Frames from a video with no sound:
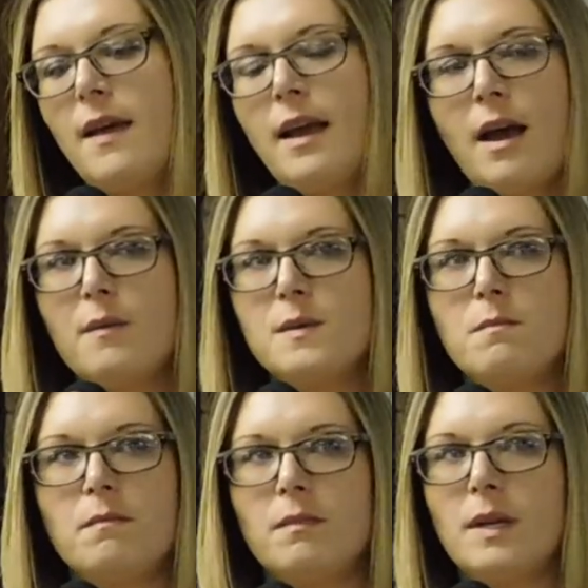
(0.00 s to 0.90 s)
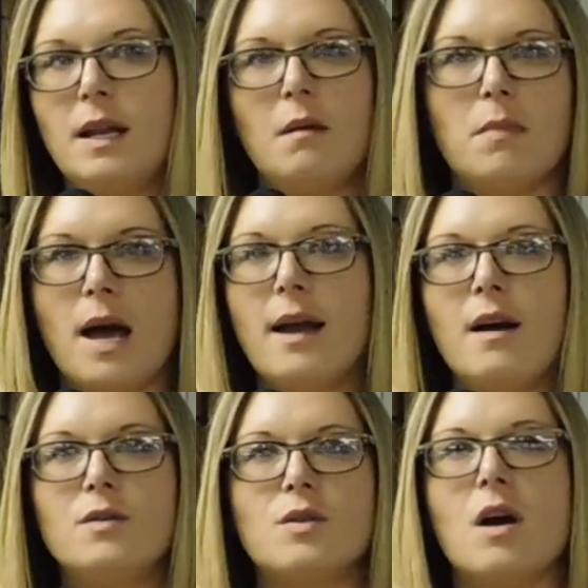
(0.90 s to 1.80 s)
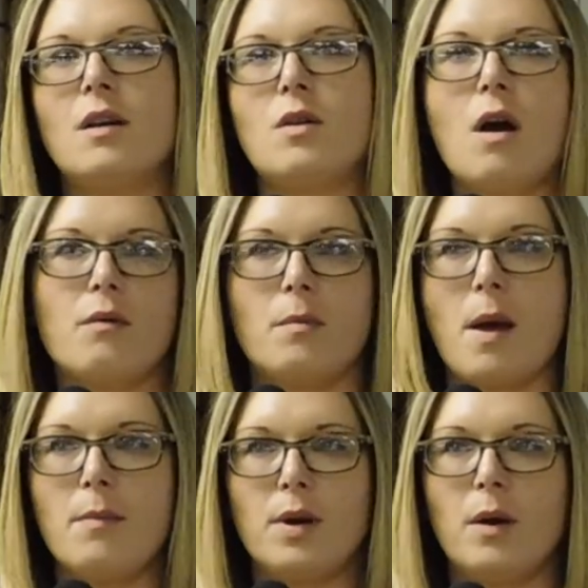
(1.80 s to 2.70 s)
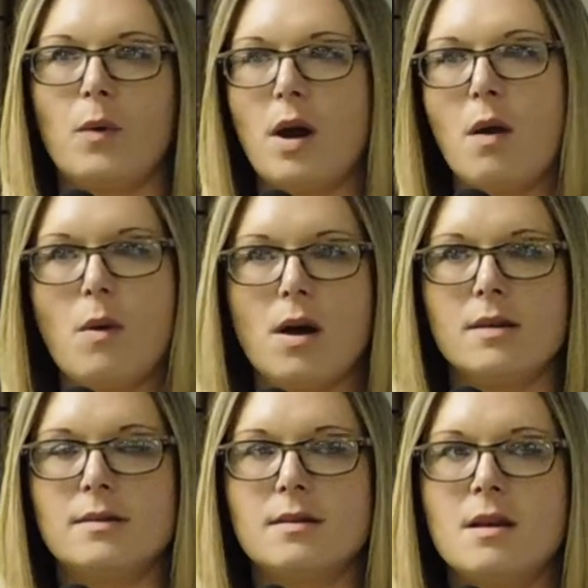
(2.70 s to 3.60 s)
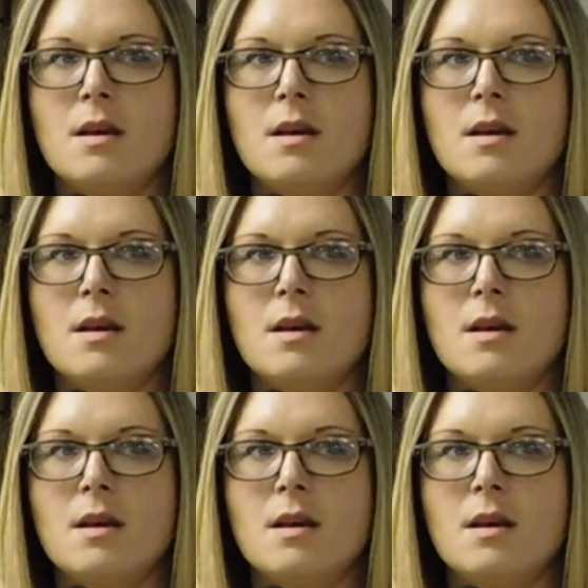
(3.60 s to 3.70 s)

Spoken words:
I was getting blackout drunk, not remembering where I was,